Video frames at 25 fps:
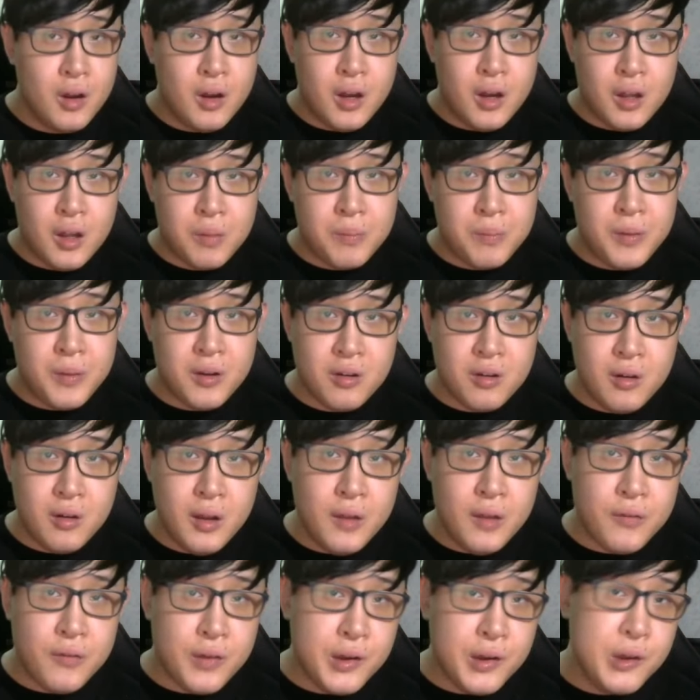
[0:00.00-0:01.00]

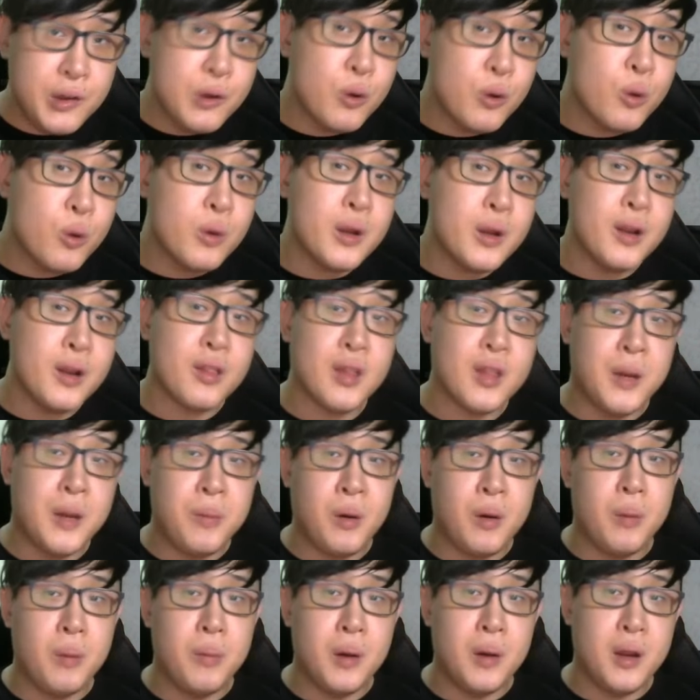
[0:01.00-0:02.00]
especially if you know that
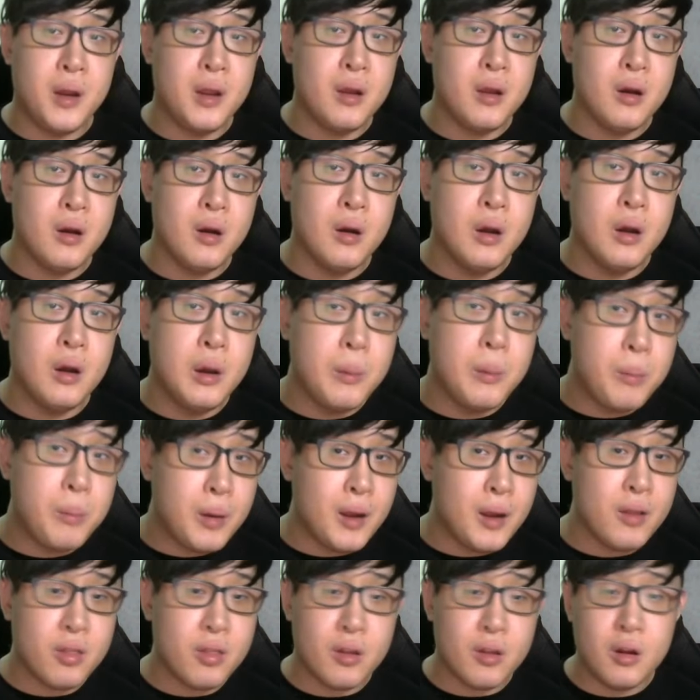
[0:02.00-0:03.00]
support player
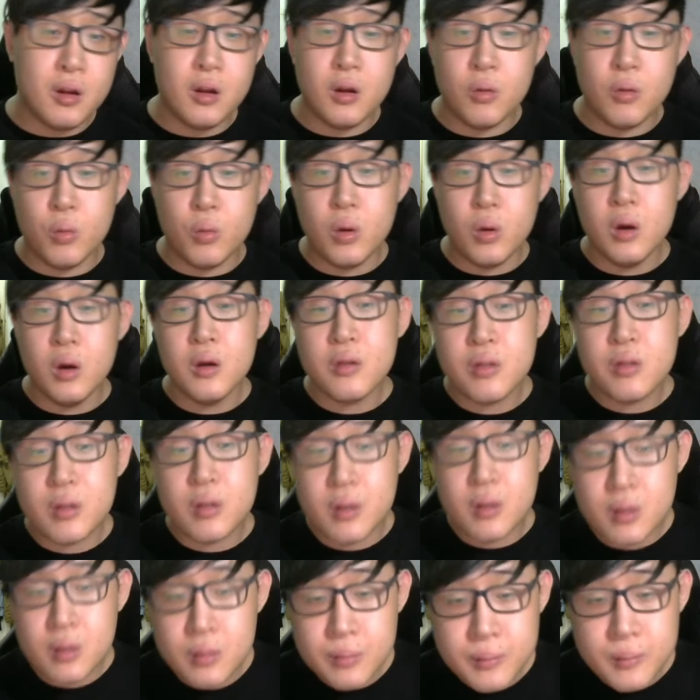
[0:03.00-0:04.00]
plants a lot of
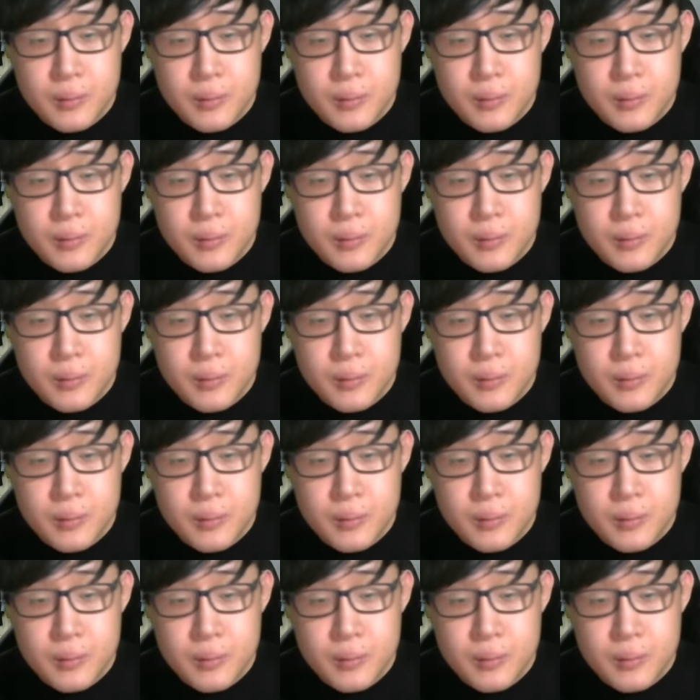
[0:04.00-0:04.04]
wards.